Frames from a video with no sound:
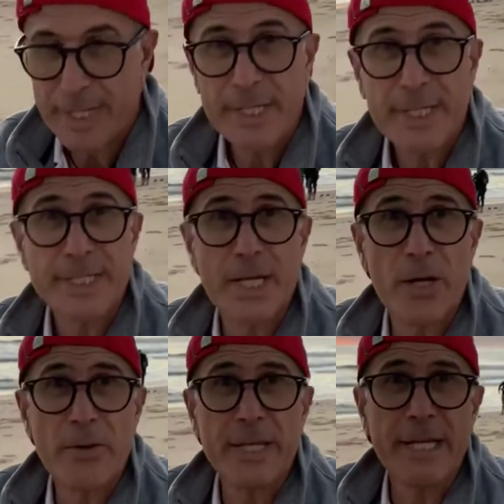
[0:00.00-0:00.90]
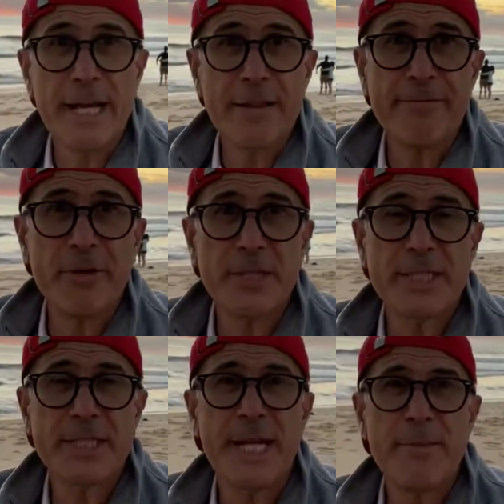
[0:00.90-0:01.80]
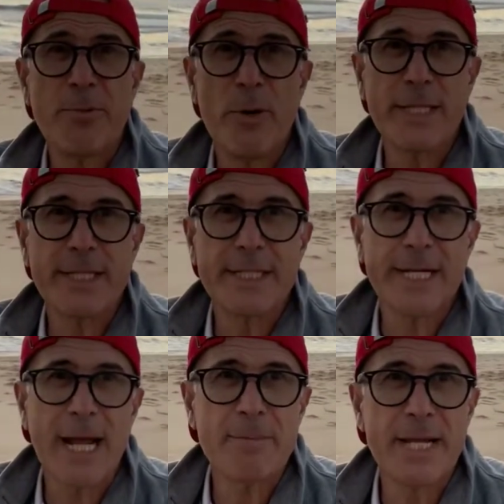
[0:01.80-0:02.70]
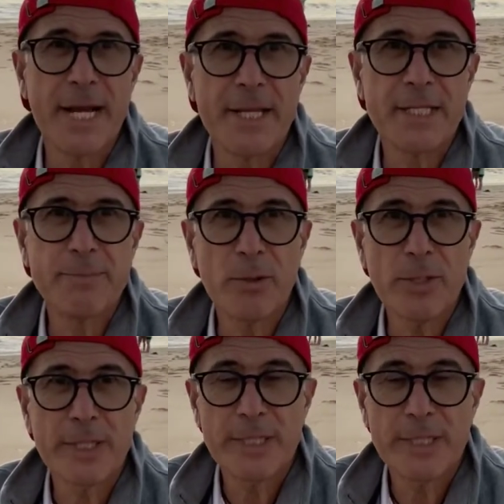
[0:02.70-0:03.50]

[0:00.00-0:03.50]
So the first key point that comes out of this book